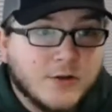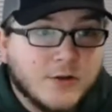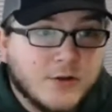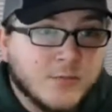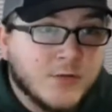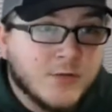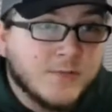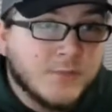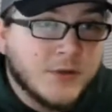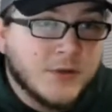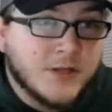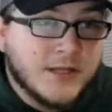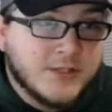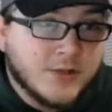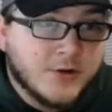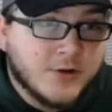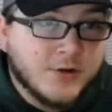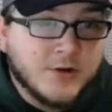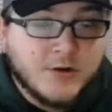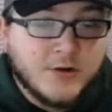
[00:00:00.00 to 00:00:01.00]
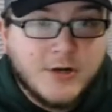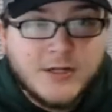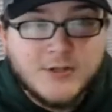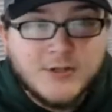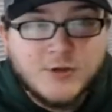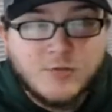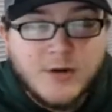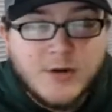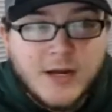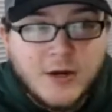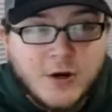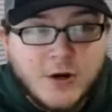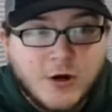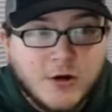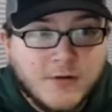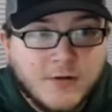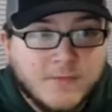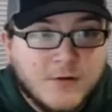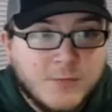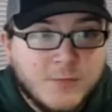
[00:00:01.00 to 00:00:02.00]
You can move Billy Turner into right
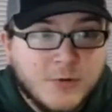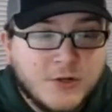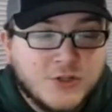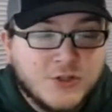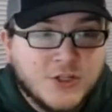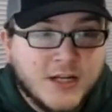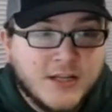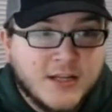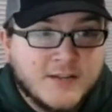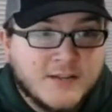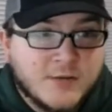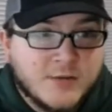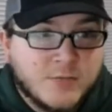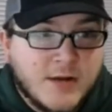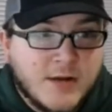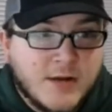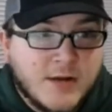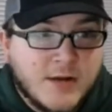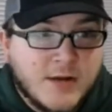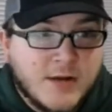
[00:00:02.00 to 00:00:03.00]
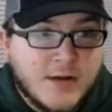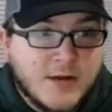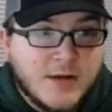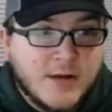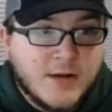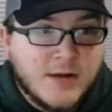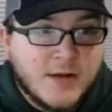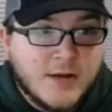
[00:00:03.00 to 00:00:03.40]
guard if you put Jenkins at right tackle.